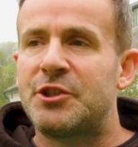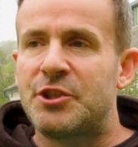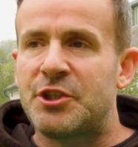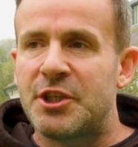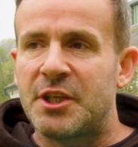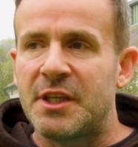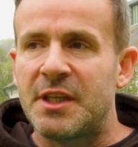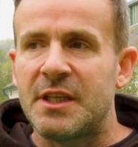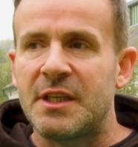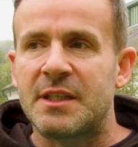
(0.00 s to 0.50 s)

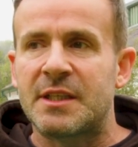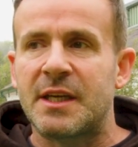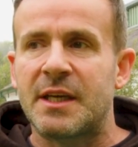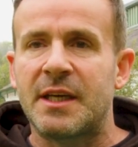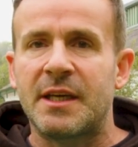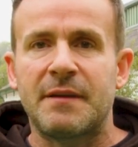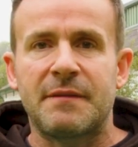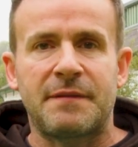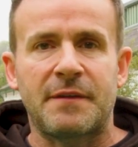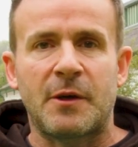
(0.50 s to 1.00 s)

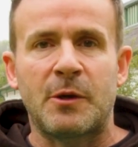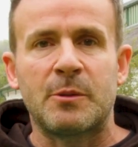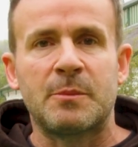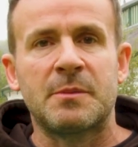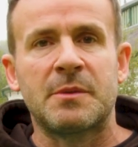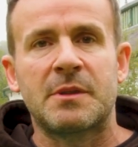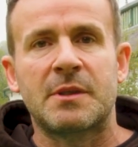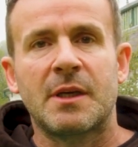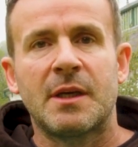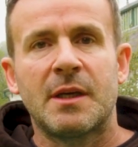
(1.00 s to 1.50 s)
cheesy
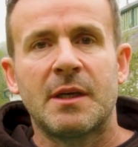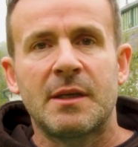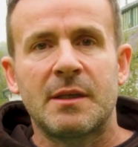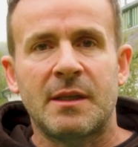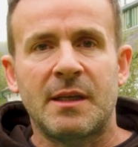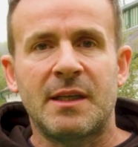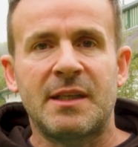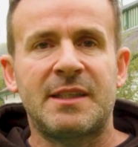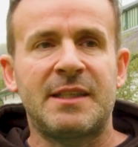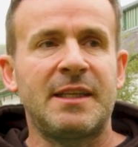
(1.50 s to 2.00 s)
films
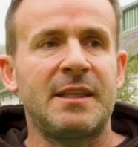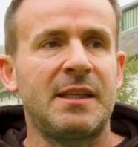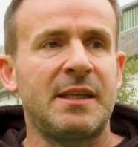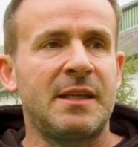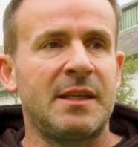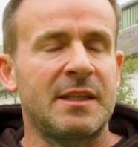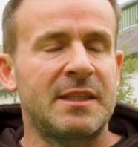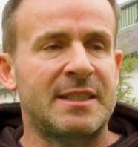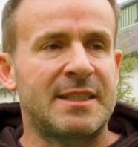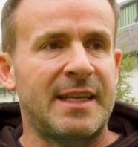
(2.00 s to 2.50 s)
like see
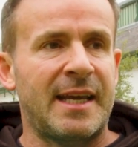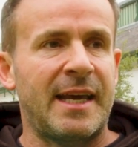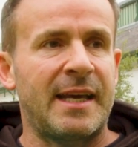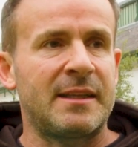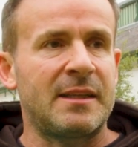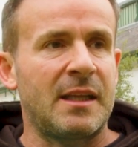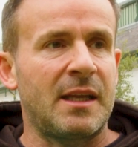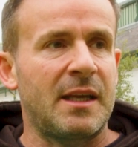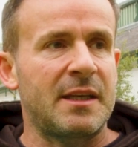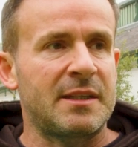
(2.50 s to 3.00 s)
like your Z
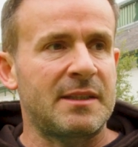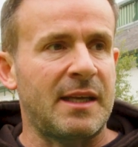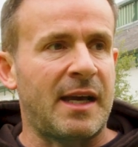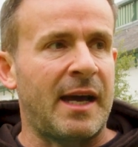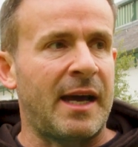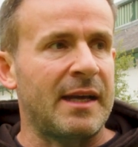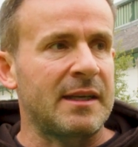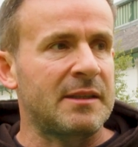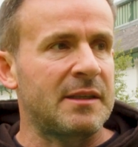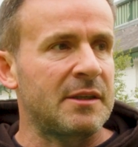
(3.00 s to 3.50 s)
list
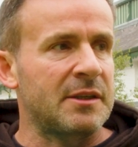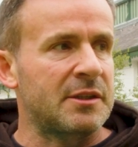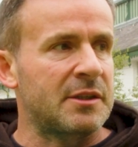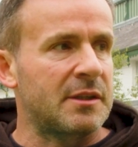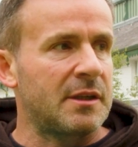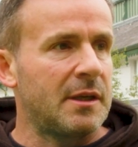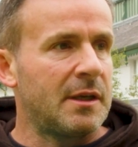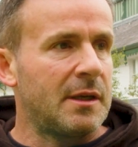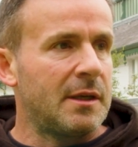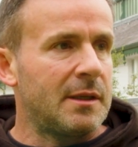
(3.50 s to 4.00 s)

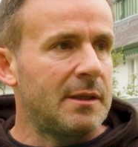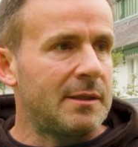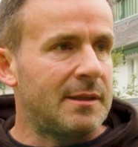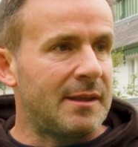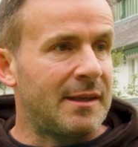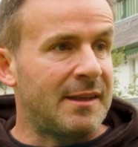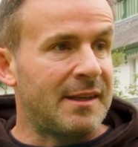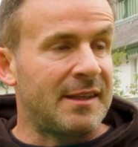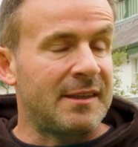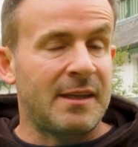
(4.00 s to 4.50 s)
actors
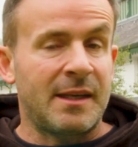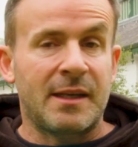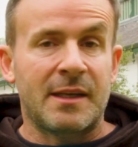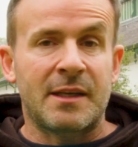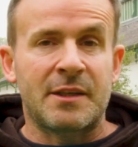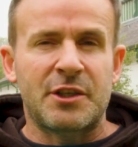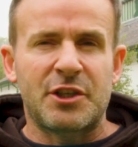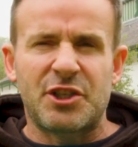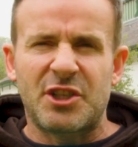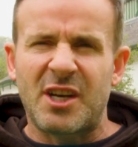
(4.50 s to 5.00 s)
that are in like
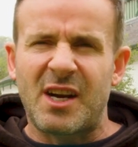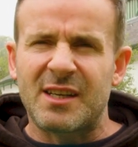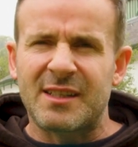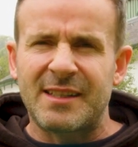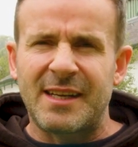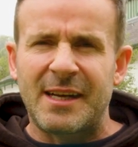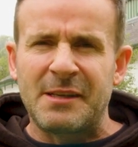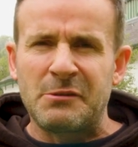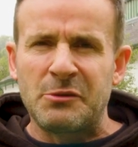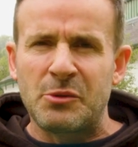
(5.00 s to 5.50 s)
is it
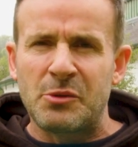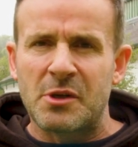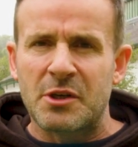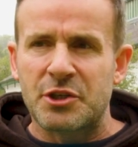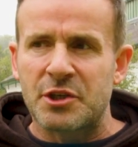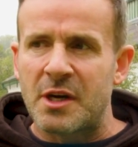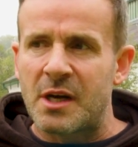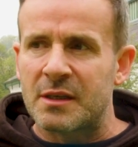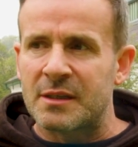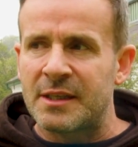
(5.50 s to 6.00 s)
Sharknado or
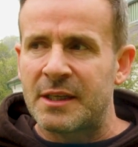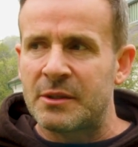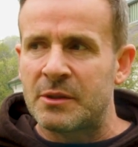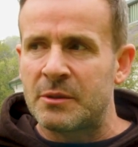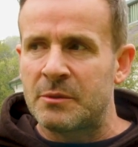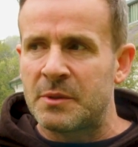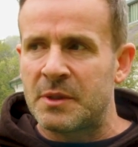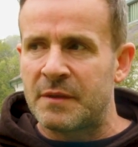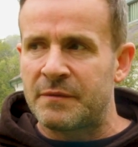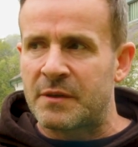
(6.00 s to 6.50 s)

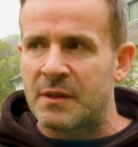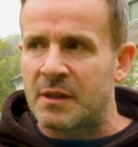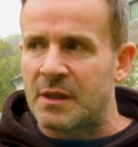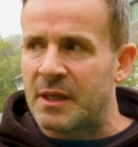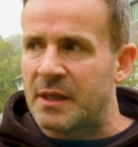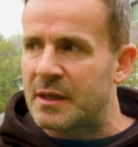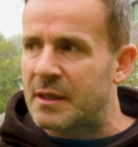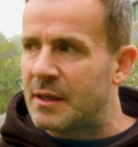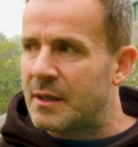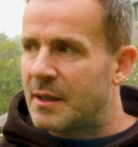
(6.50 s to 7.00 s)
Sharknado where you've got
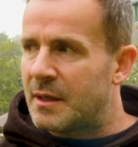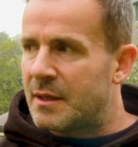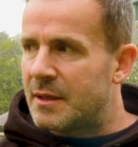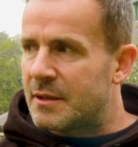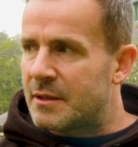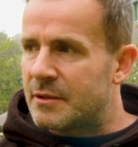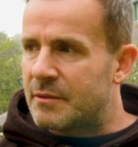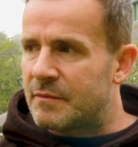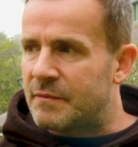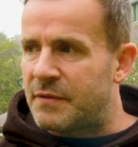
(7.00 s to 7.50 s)
like
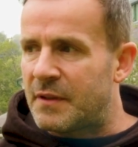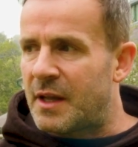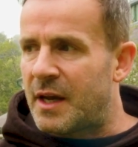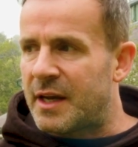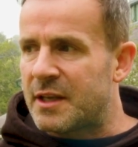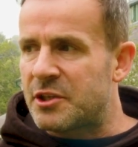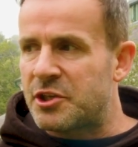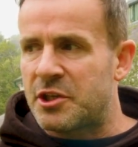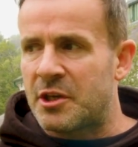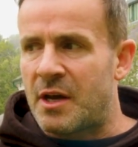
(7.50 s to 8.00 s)

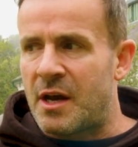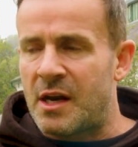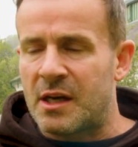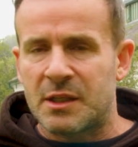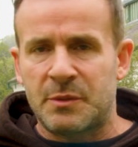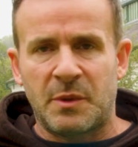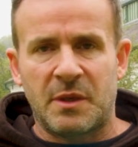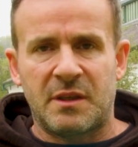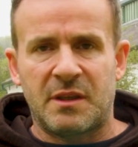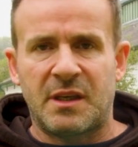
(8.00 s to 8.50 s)
flying
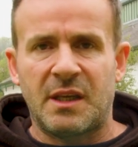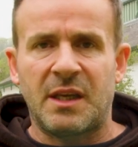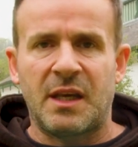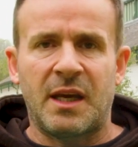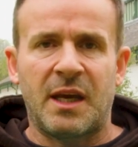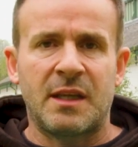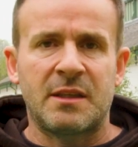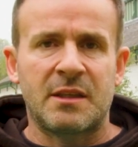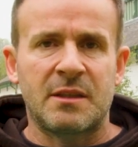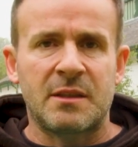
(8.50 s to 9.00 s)
sharks with three
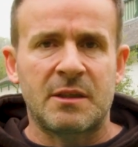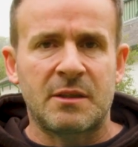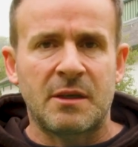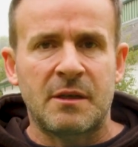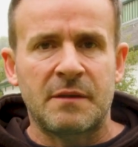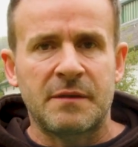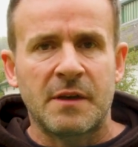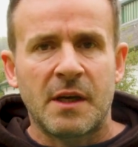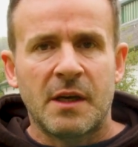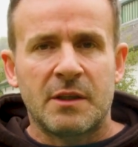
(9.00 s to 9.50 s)
heads and
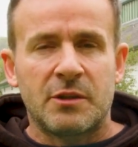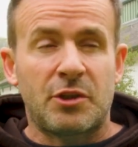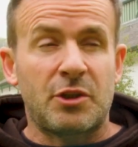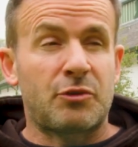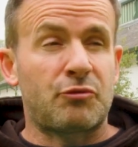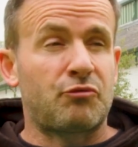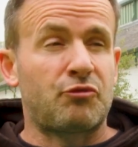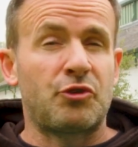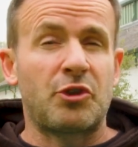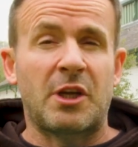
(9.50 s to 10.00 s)
stuff
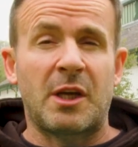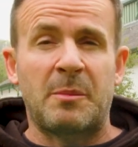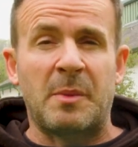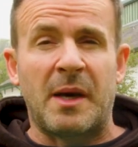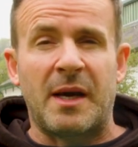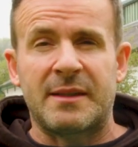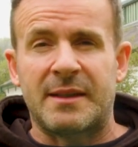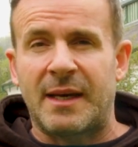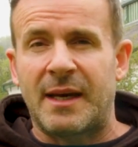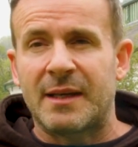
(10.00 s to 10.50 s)
just really
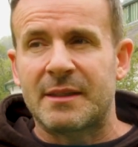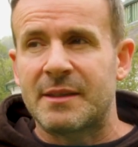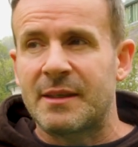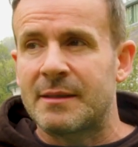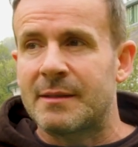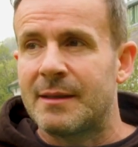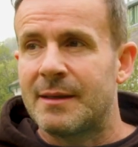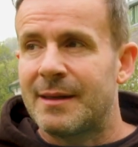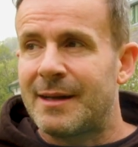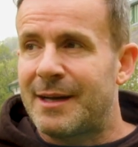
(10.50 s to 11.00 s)
bad
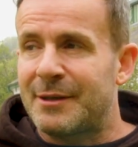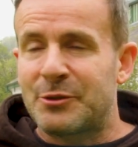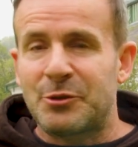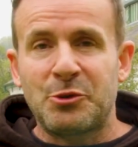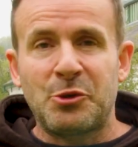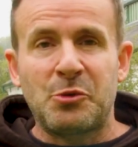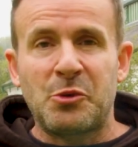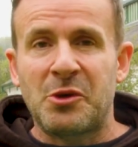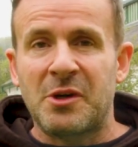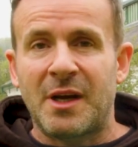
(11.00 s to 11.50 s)
acting I
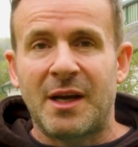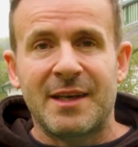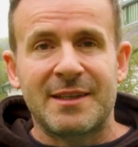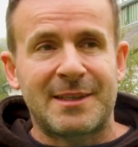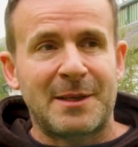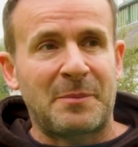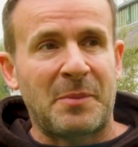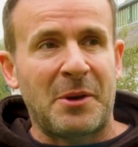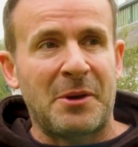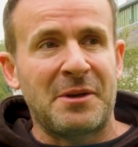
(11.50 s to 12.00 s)
don't know what it
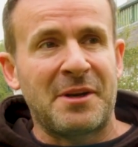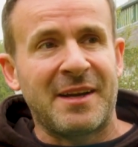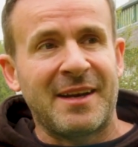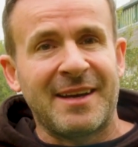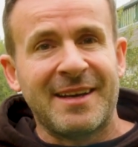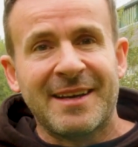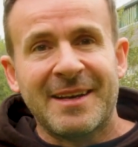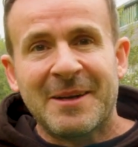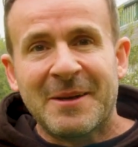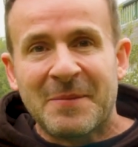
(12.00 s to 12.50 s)
is about
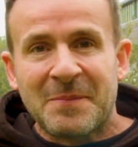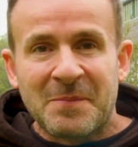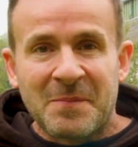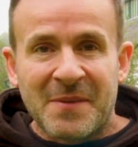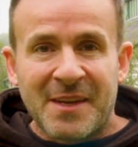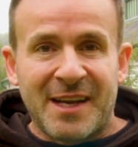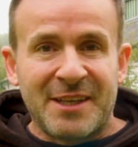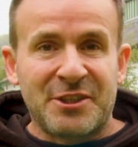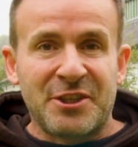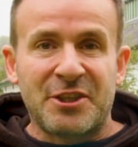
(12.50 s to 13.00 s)
it
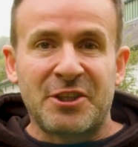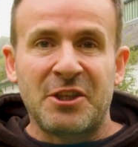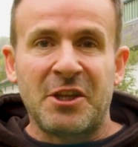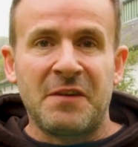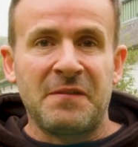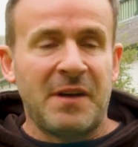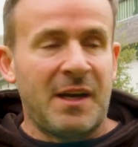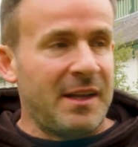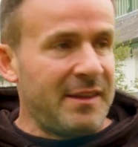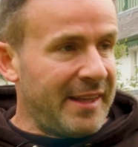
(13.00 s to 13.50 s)
I just
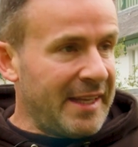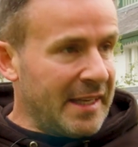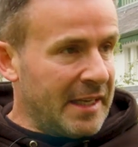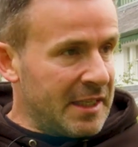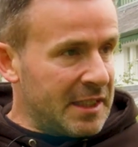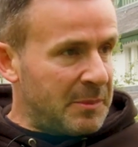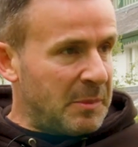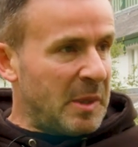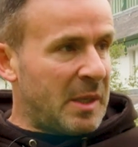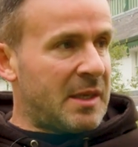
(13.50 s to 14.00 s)
love it I think
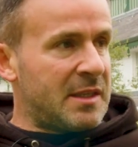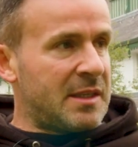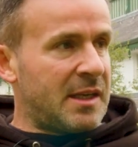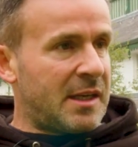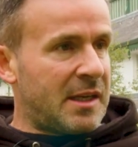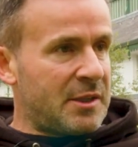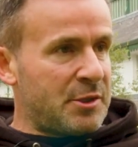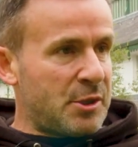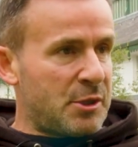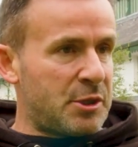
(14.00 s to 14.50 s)
it's because I
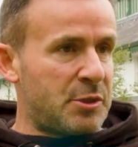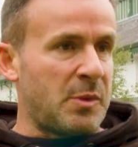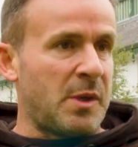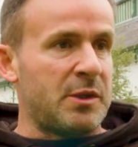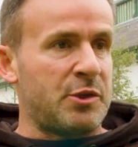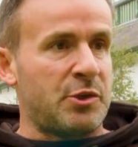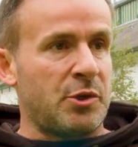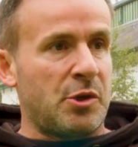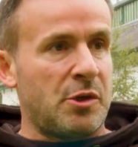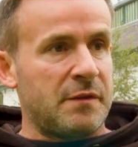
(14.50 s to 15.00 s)
can just
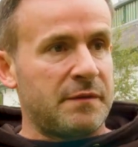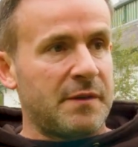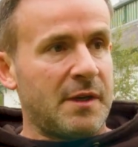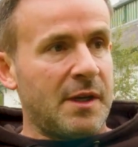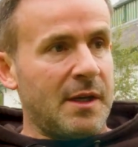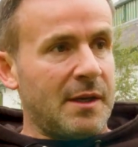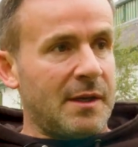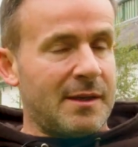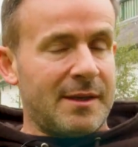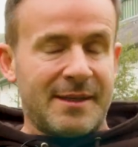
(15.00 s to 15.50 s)
switch off
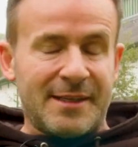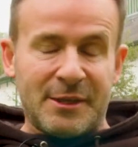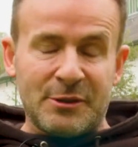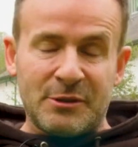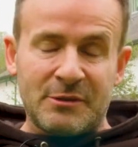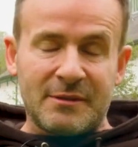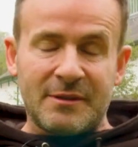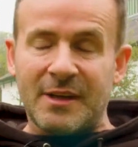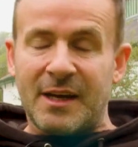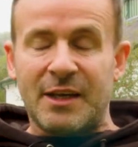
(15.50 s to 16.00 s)
and I,
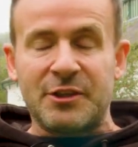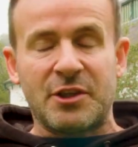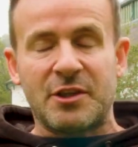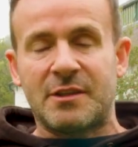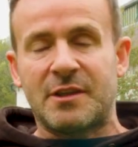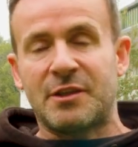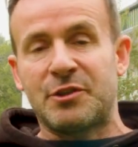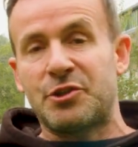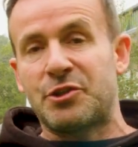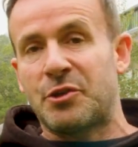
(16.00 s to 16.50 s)
I
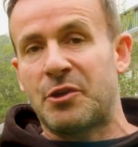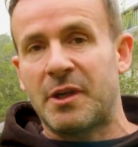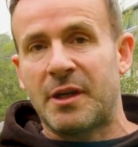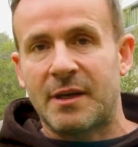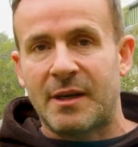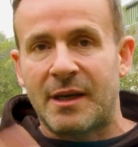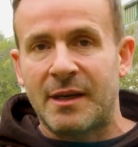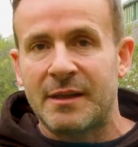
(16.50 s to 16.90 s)
just enjoy it.